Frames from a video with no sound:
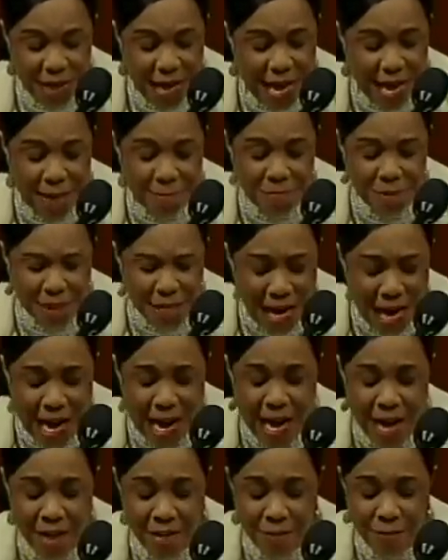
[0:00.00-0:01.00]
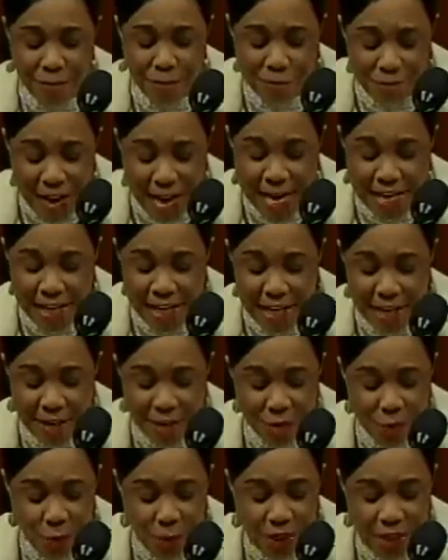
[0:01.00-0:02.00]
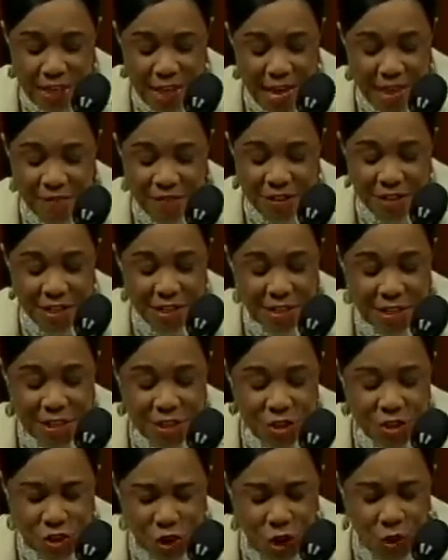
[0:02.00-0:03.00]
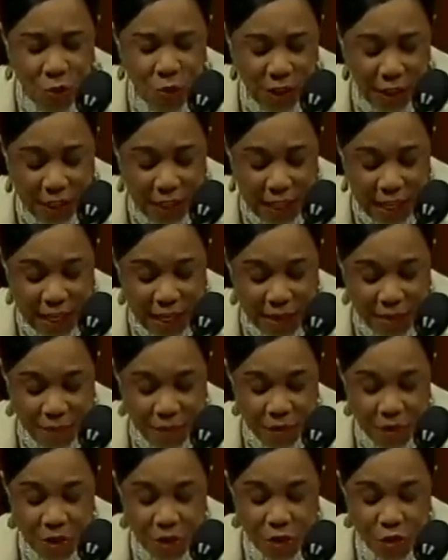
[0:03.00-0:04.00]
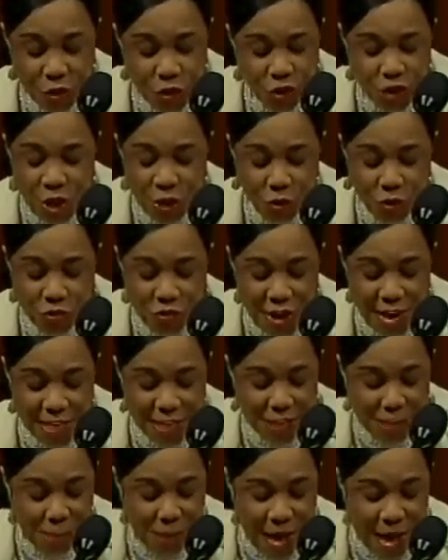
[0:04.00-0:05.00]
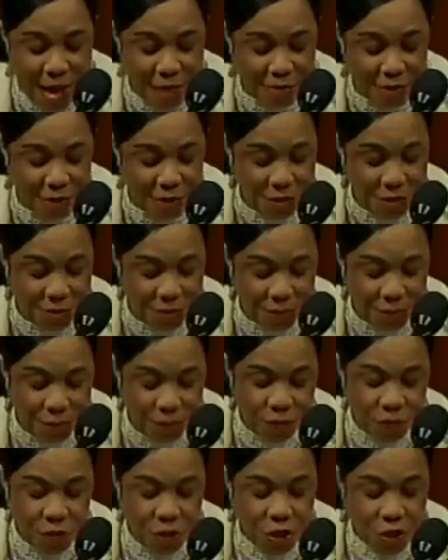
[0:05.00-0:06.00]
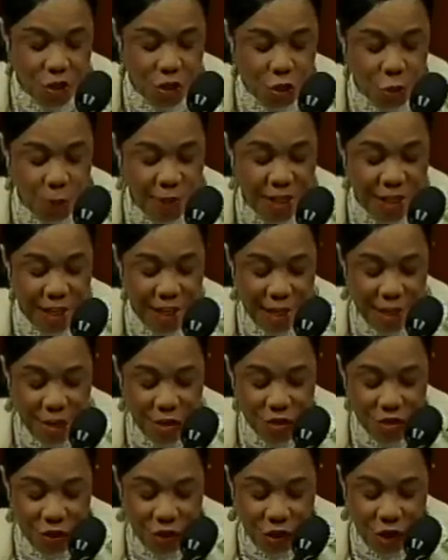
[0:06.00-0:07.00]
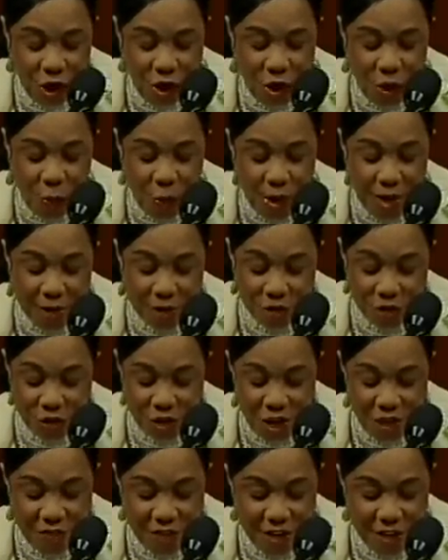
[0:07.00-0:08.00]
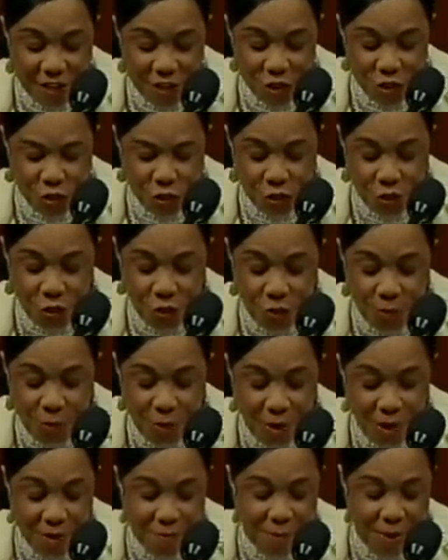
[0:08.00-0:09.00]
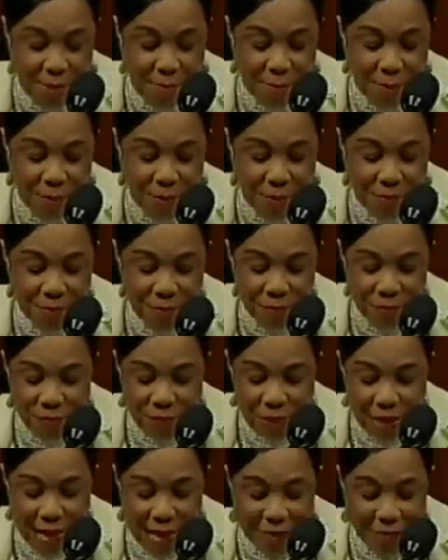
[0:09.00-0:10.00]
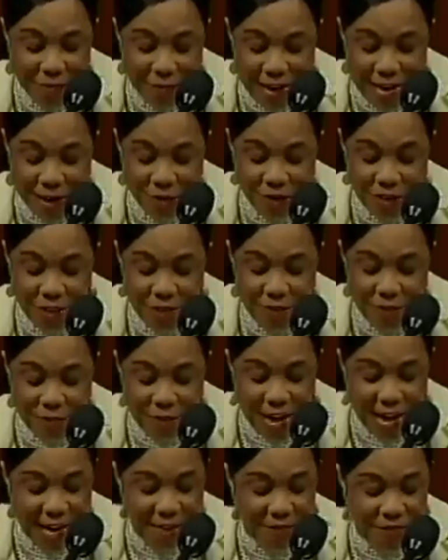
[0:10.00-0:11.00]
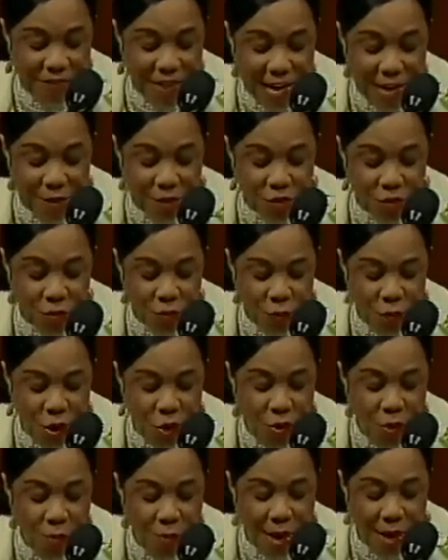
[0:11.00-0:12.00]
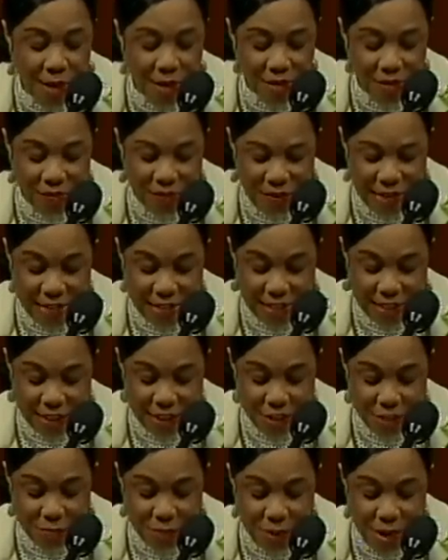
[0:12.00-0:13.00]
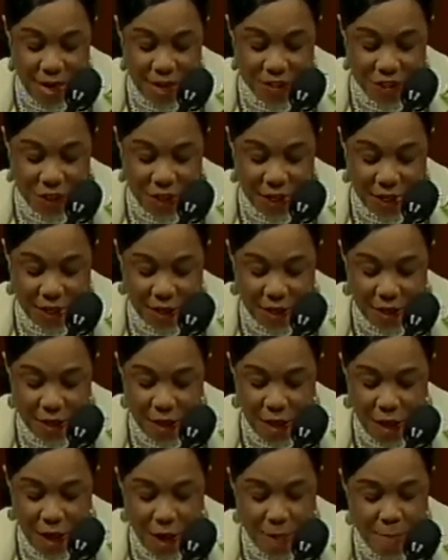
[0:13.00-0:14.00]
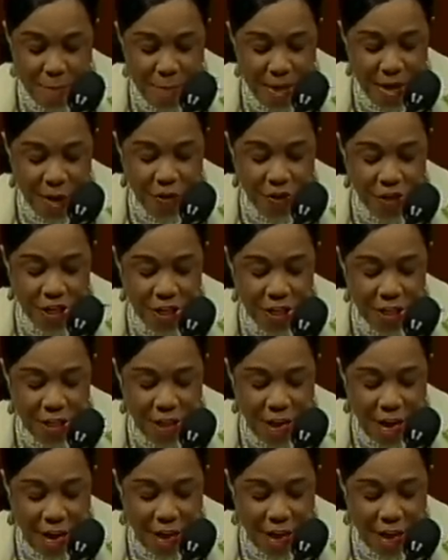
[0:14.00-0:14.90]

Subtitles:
I'm tired of fighting when the evidence is so clear, so transparent. 20 years ago, while serving as a school board member, I founded the 5,000 Role Models of Excellence Project, a $1 million